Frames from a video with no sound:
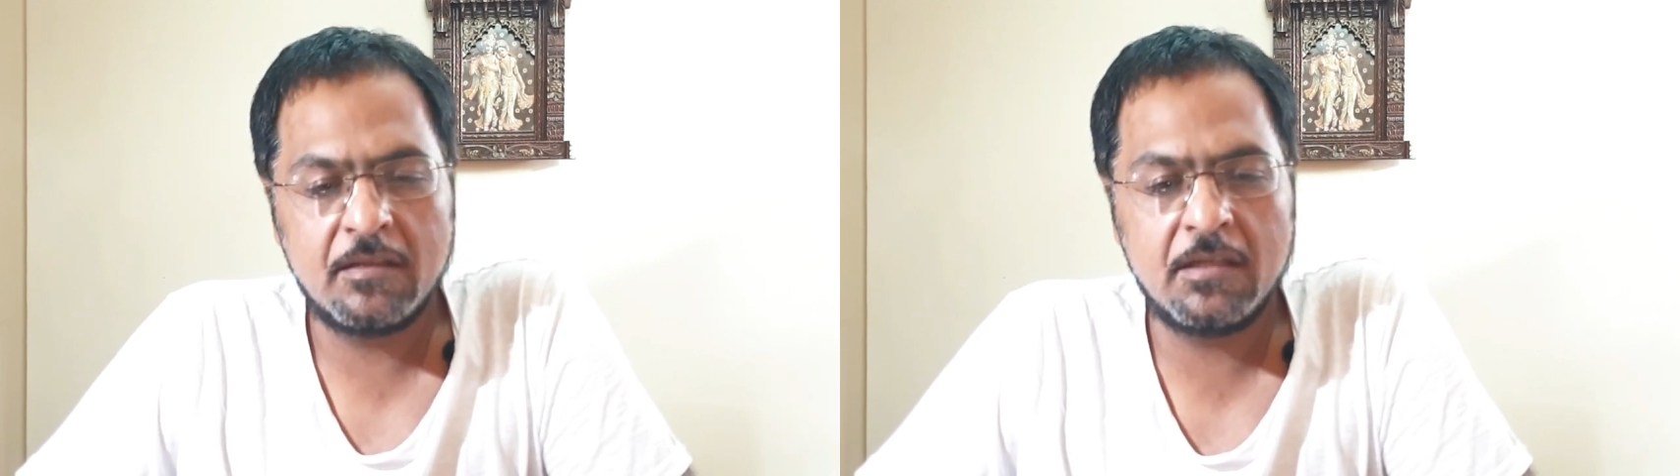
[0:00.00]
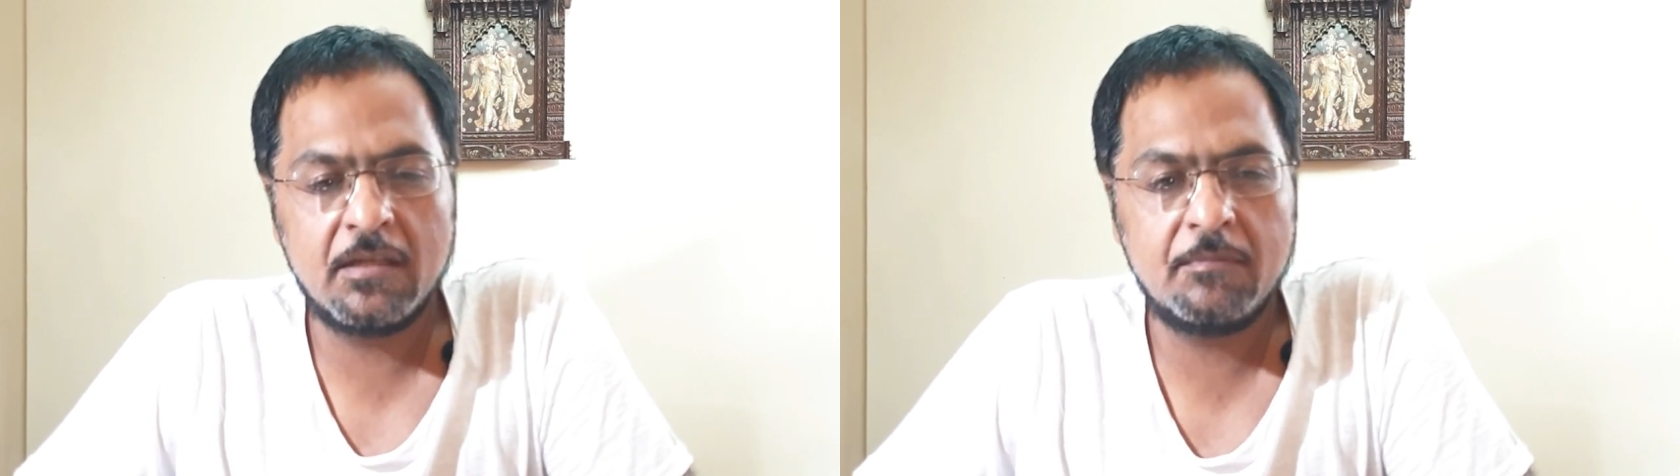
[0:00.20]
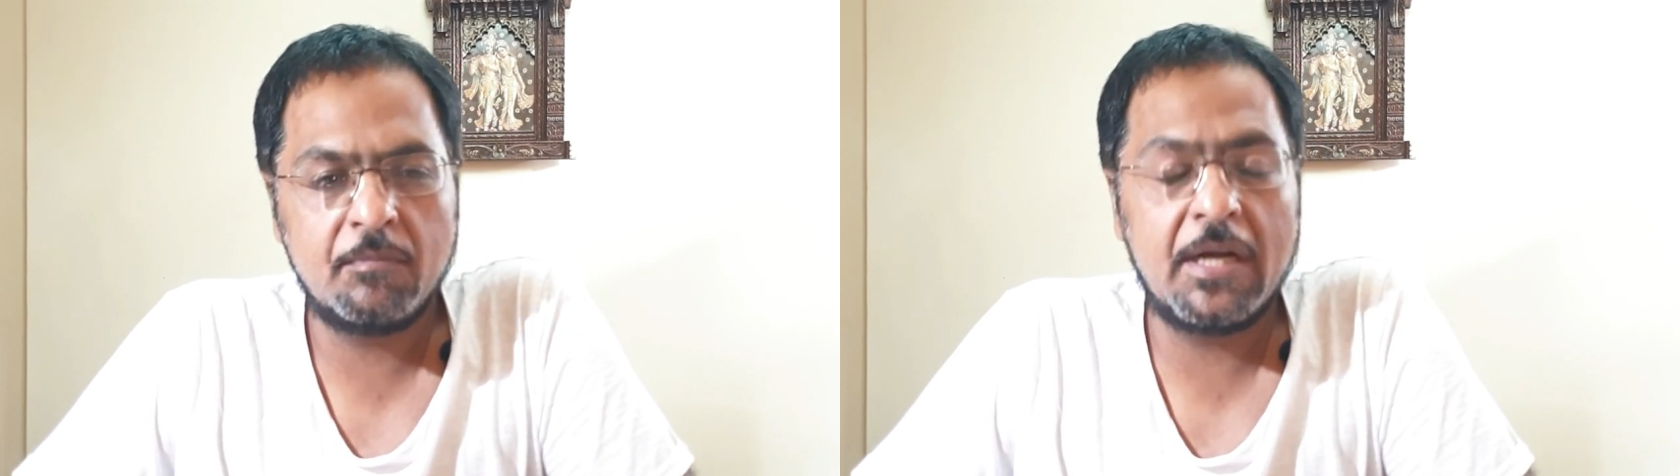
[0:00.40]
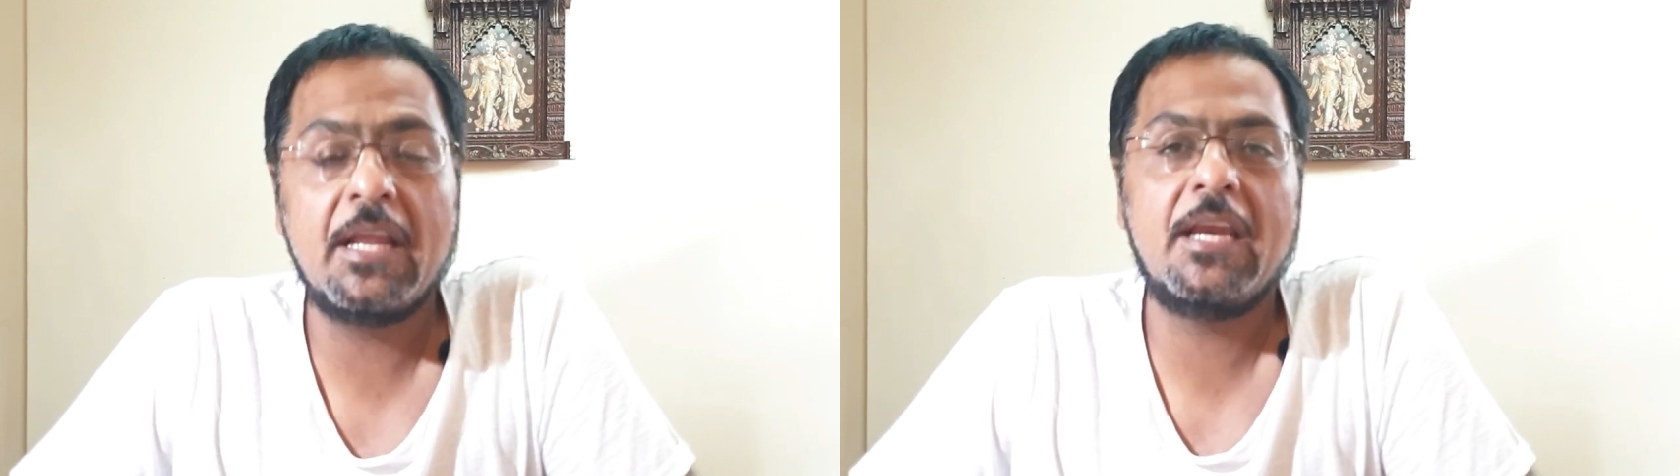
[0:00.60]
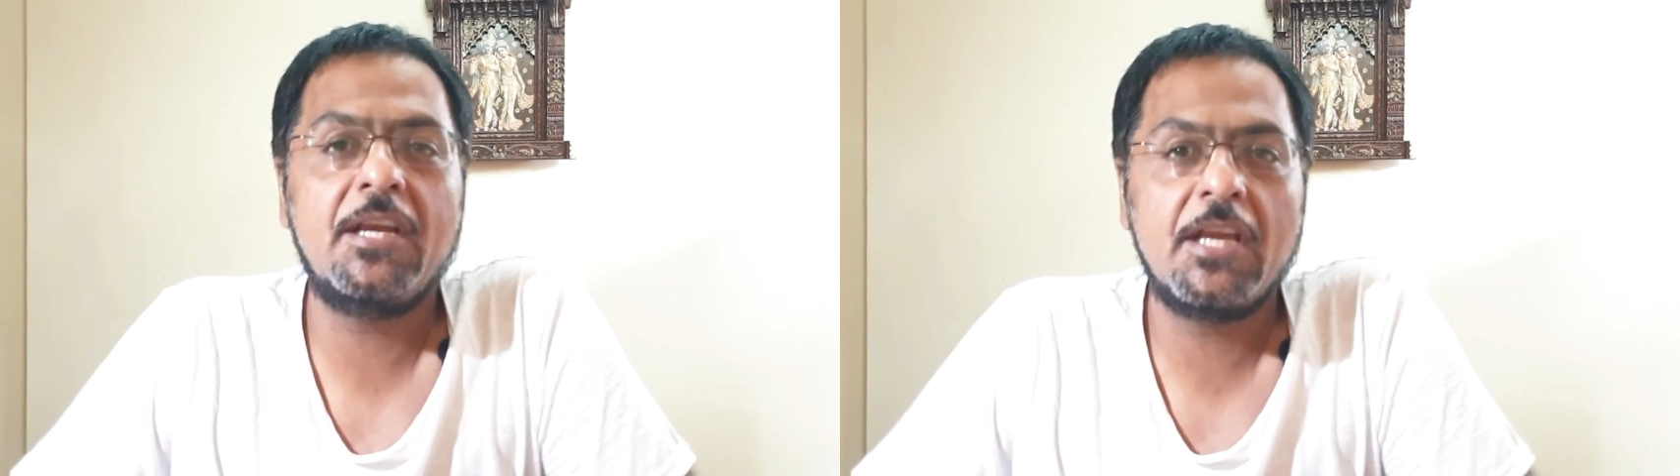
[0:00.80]
the
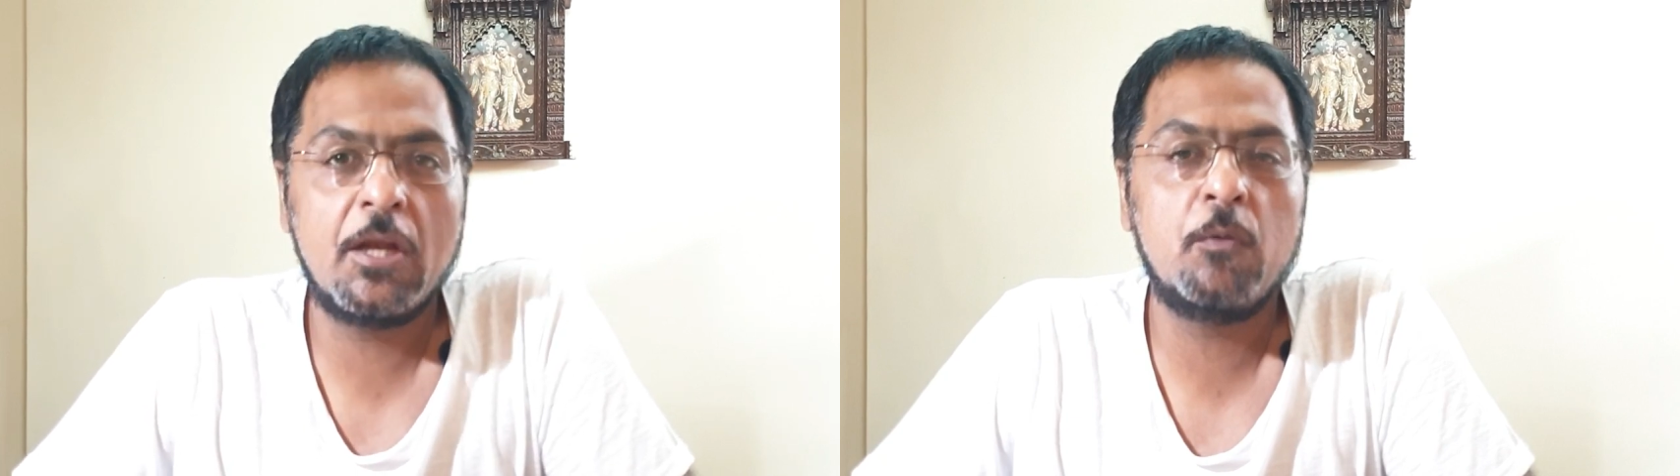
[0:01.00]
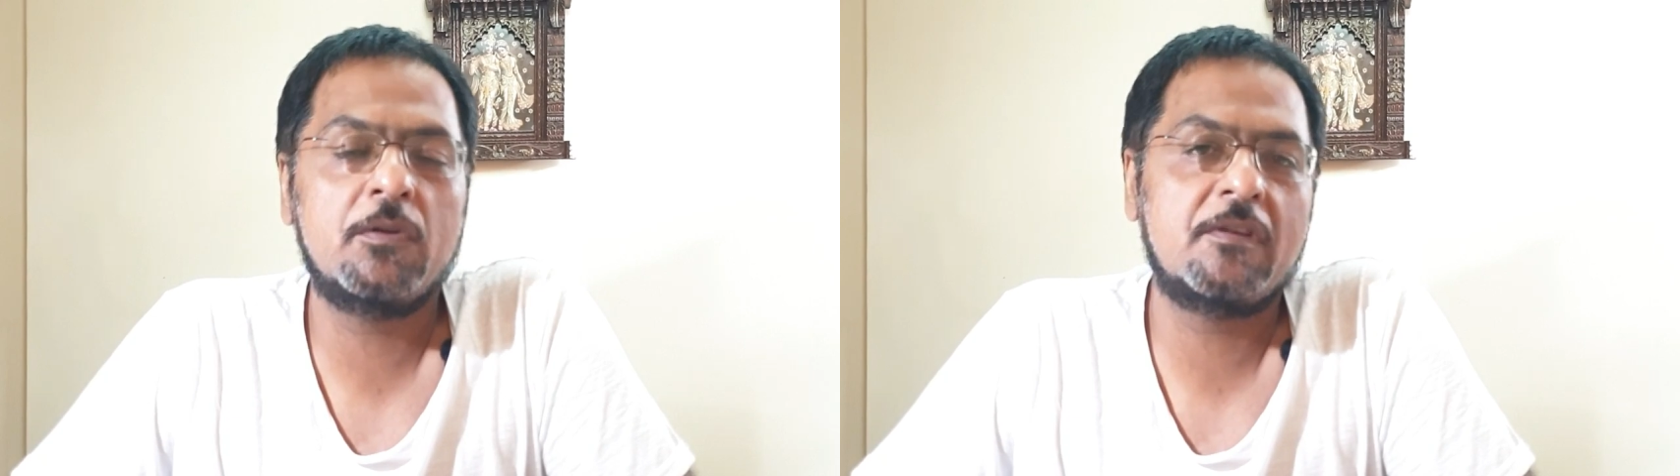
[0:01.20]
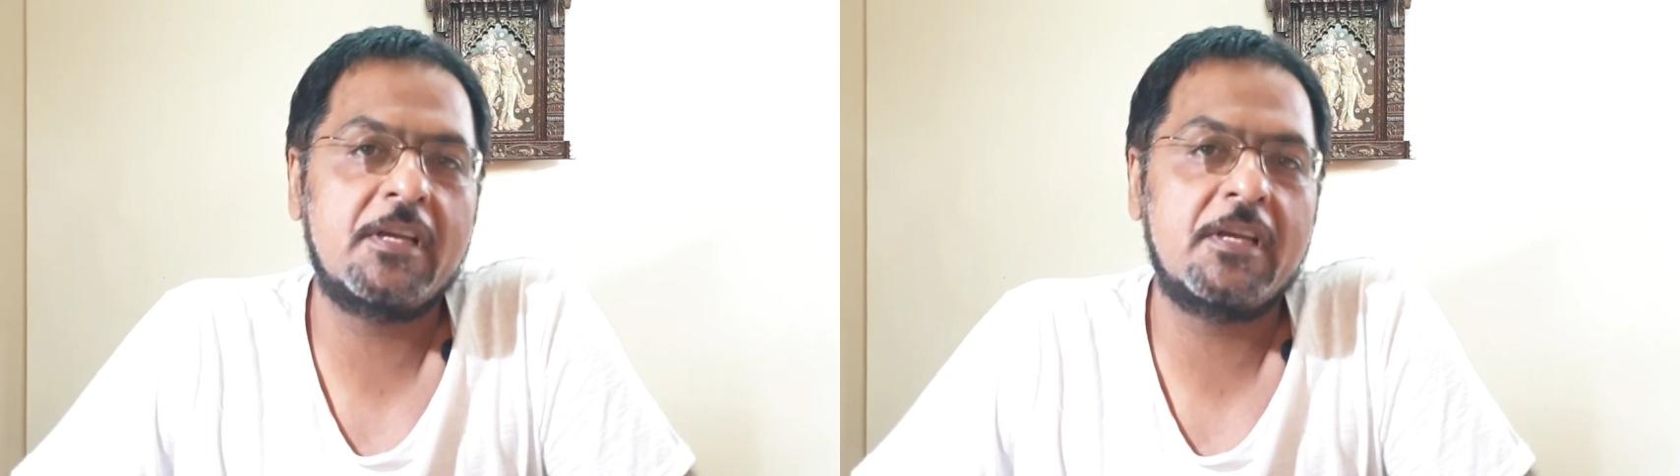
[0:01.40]
Mandarin Yellow was